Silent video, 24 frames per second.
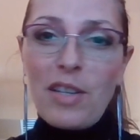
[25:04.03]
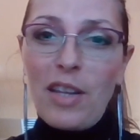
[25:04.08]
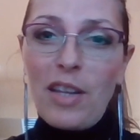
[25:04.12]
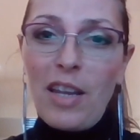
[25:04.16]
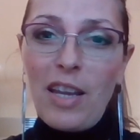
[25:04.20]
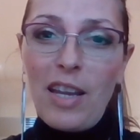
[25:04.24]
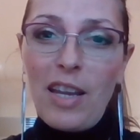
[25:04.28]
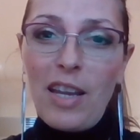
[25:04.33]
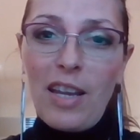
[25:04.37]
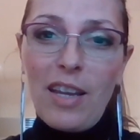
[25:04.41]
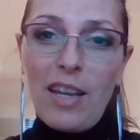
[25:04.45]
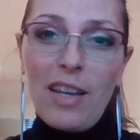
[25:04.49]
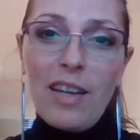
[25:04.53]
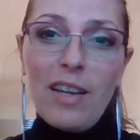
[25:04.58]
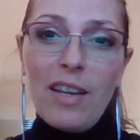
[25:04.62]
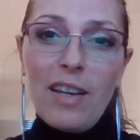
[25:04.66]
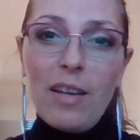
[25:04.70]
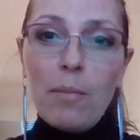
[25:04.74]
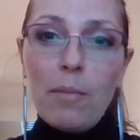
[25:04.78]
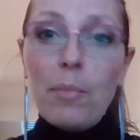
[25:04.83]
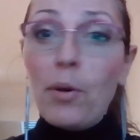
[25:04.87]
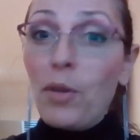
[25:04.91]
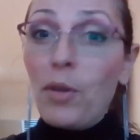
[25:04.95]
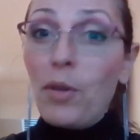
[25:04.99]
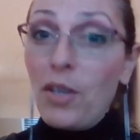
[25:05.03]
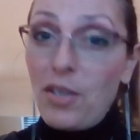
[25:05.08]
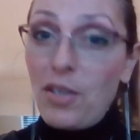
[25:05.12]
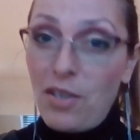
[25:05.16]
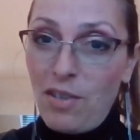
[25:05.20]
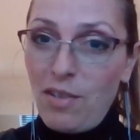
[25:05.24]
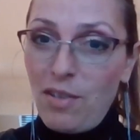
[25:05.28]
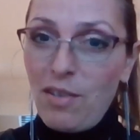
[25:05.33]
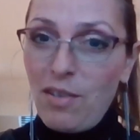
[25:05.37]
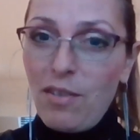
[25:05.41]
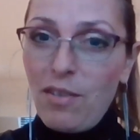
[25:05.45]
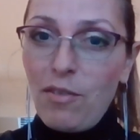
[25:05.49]
the
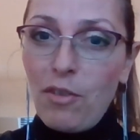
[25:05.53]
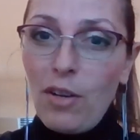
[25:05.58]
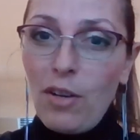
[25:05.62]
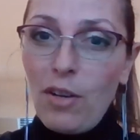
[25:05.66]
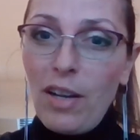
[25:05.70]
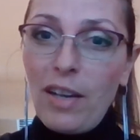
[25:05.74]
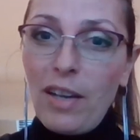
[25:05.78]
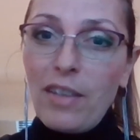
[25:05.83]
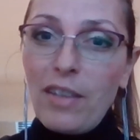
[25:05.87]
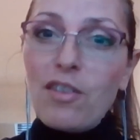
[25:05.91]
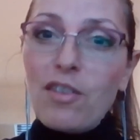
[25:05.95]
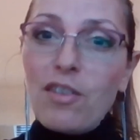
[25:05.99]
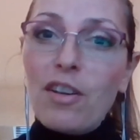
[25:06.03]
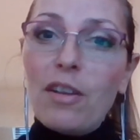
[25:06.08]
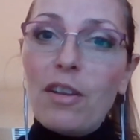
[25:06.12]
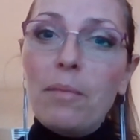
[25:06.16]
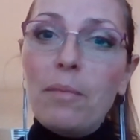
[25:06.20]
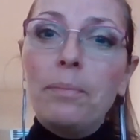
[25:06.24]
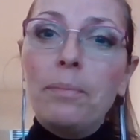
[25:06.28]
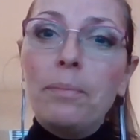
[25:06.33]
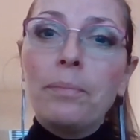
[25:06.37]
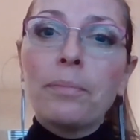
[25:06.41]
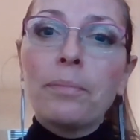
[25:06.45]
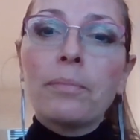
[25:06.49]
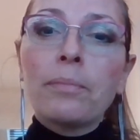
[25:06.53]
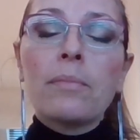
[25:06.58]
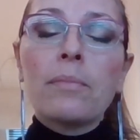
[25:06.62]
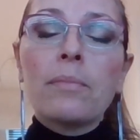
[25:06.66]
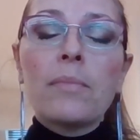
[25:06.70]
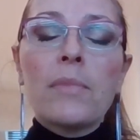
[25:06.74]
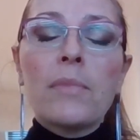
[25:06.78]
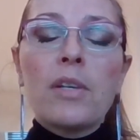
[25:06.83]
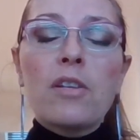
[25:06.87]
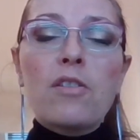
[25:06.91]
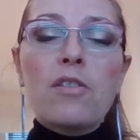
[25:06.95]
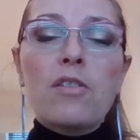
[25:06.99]
Buddhist, if you like, term.
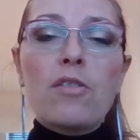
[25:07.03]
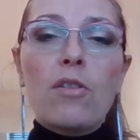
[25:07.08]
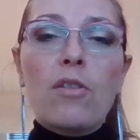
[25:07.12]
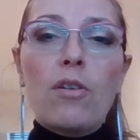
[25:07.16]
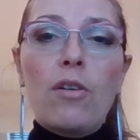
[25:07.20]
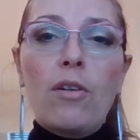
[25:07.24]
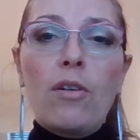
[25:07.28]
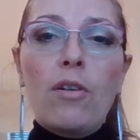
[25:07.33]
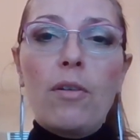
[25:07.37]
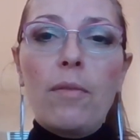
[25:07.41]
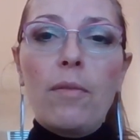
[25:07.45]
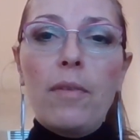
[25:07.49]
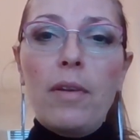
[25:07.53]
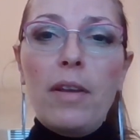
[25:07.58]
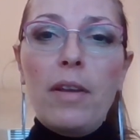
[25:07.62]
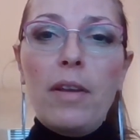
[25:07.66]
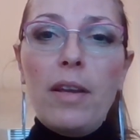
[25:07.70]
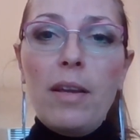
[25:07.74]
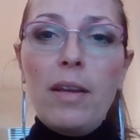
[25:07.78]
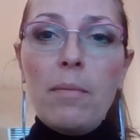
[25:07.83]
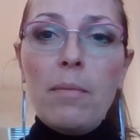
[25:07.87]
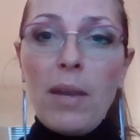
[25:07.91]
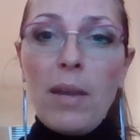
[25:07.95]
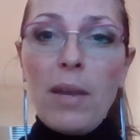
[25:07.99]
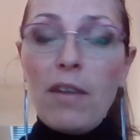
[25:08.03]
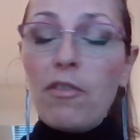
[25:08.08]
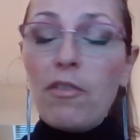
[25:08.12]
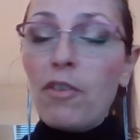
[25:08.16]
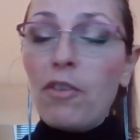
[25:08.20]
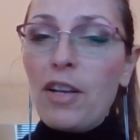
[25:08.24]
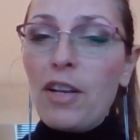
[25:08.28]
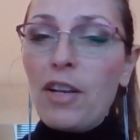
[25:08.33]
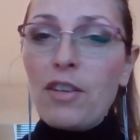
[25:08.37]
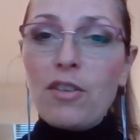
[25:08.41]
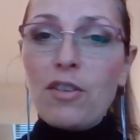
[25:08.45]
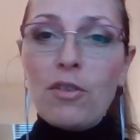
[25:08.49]
So in
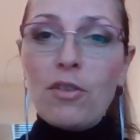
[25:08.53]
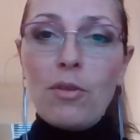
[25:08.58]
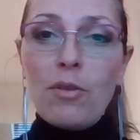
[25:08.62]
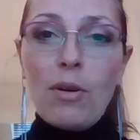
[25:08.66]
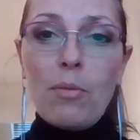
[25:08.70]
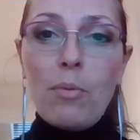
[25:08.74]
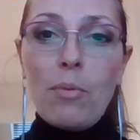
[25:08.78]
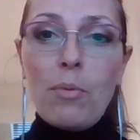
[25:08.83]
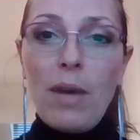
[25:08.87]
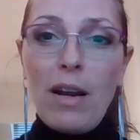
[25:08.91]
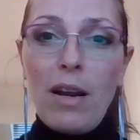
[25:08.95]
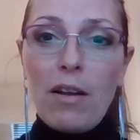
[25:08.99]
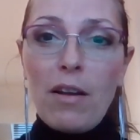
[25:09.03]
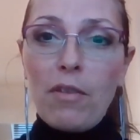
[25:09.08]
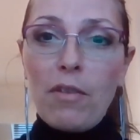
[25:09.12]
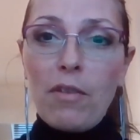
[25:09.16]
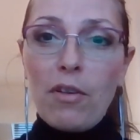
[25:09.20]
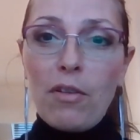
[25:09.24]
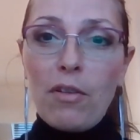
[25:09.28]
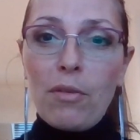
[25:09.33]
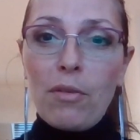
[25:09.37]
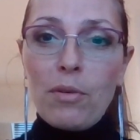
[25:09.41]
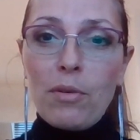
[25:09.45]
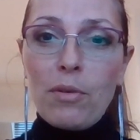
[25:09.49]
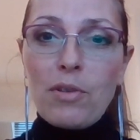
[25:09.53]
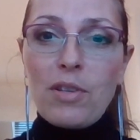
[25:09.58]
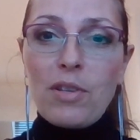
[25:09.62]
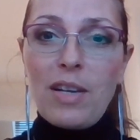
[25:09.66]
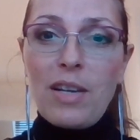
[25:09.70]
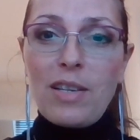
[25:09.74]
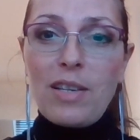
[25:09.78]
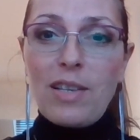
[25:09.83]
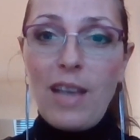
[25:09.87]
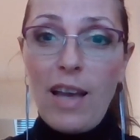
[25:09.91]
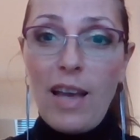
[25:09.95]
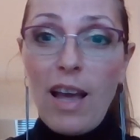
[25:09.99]
mindfulness, you are aware of your thoughts
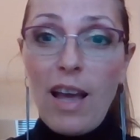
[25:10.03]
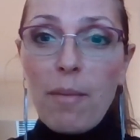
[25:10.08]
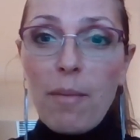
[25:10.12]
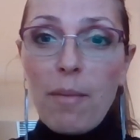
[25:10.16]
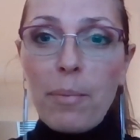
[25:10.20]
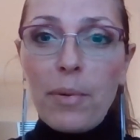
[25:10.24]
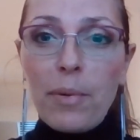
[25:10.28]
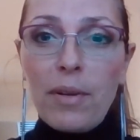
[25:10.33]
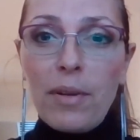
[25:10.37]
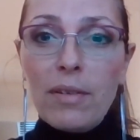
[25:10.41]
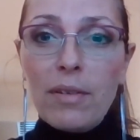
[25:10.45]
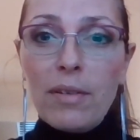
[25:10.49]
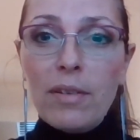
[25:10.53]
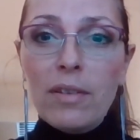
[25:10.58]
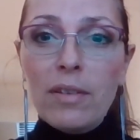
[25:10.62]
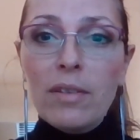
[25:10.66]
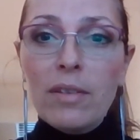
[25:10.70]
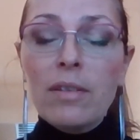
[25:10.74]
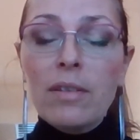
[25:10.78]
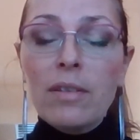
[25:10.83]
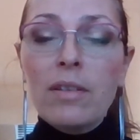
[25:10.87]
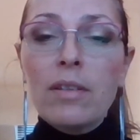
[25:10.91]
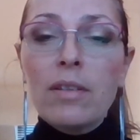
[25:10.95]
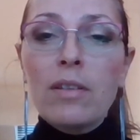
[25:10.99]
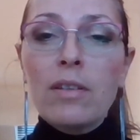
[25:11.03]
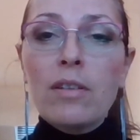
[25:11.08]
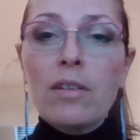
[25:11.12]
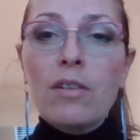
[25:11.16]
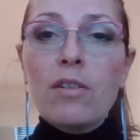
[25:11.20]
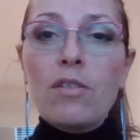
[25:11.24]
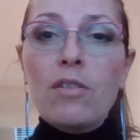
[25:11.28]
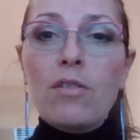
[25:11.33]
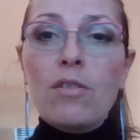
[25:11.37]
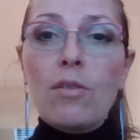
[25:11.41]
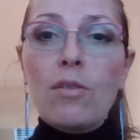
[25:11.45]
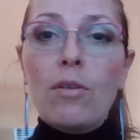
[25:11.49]
as they happen.
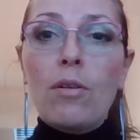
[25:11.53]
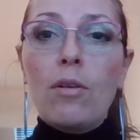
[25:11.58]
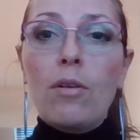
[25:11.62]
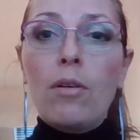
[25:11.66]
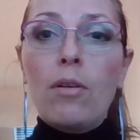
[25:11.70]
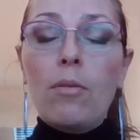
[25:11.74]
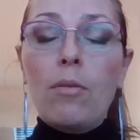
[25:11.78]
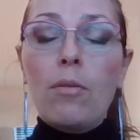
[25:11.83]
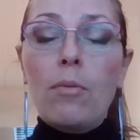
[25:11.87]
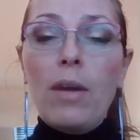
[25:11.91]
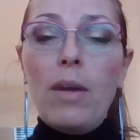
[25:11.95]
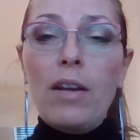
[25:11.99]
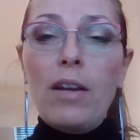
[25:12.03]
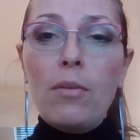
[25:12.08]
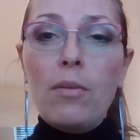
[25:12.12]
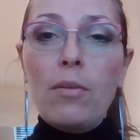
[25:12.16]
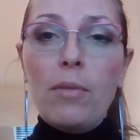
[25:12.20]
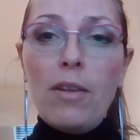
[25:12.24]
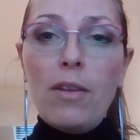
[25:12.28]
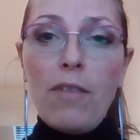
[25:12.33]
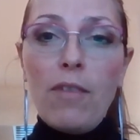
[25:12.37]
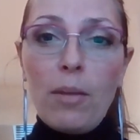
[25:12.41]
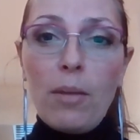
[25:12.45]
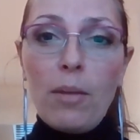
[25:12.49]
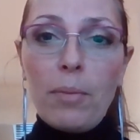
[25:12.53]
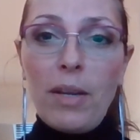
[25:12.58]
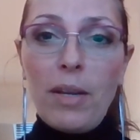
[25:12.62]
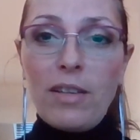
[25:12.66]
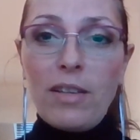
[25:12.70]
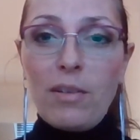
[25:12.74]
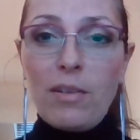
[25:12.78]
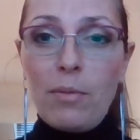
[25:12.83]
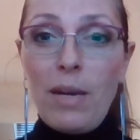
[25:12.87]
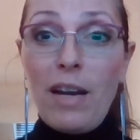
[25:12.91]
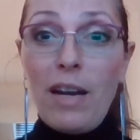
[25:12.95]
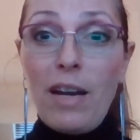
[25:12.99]
So when you develop that
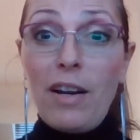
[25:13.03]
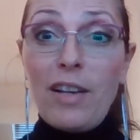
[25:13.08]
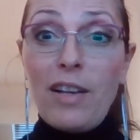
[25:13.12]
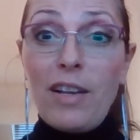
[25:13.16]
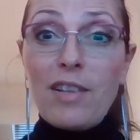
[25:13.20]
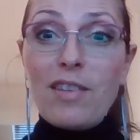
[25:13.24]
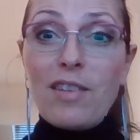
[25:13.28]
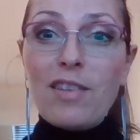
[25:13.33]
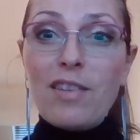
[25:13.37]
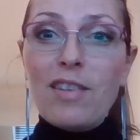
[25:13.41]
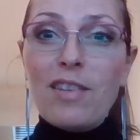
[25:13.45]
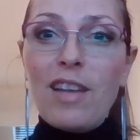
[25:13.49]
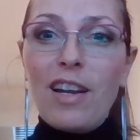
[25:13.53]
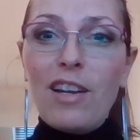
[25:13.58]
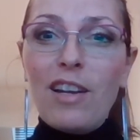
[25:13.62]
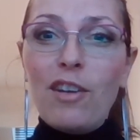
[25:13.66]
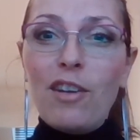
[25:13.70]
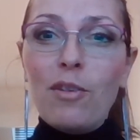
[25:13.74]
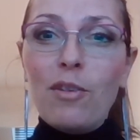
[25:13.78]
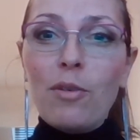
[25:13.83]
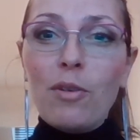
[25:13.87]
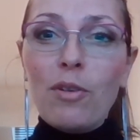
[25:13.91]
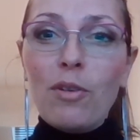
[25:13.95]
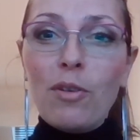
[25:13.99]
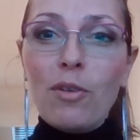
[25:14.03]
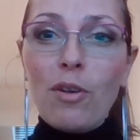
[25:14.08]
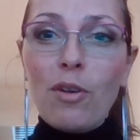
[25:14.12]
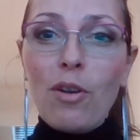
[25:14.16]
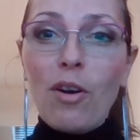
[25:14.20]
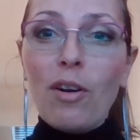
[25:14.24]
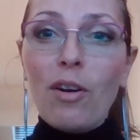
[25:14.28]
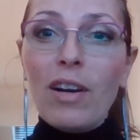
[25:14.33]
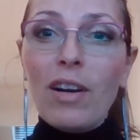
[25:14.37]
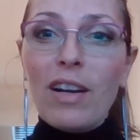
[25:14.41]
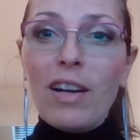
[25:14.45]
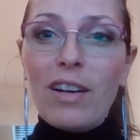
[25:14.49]
awareness, then you're no
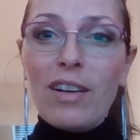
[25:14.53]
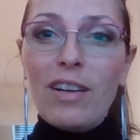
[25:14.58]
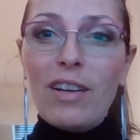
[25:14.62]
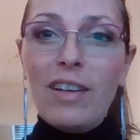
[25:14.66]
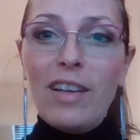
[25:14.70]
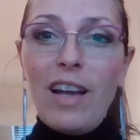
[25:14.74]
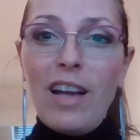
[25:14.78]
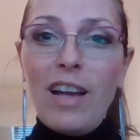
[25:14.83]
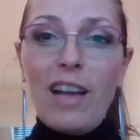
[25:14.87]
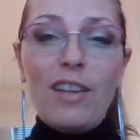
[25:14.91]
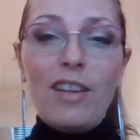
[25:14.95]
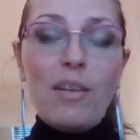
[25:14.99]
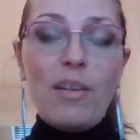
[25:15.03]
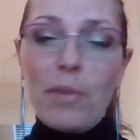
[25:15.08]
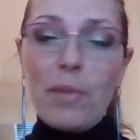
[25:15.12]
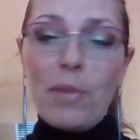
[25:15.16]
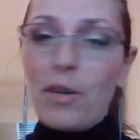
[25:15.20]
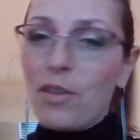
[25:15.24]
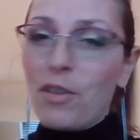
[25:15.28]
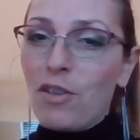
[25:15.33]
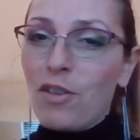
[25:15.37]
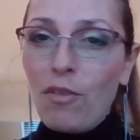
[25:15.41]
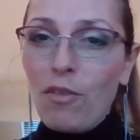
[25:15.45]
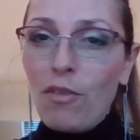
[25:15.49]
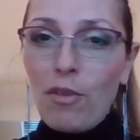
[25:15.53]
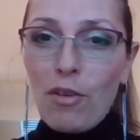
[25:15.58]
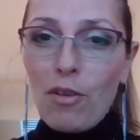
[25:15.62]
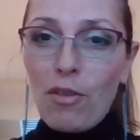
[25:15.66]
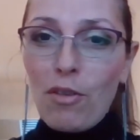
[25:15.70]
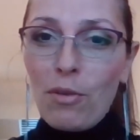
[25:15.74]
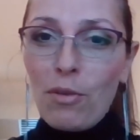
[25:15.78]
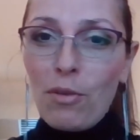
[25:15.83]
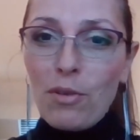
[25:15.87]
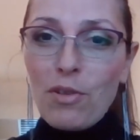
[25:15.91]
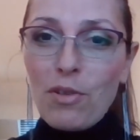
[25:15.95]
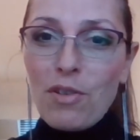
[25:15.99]
longer at the mercy of your
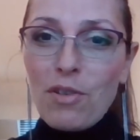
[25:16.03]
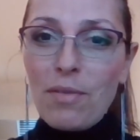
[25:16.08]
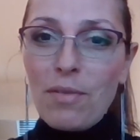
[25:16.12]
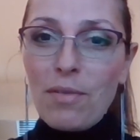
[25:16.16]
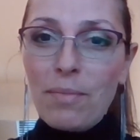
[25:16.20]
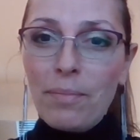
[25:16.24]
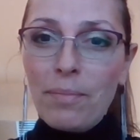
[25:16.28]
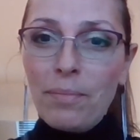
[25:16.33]
thoughts.